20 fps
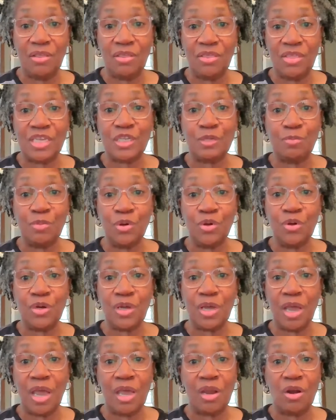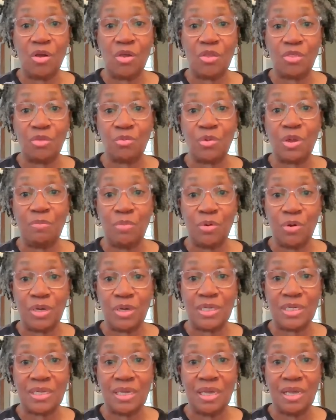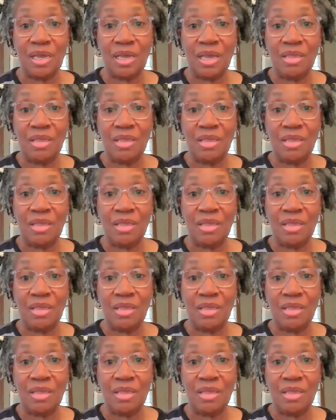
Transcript: this book and all three books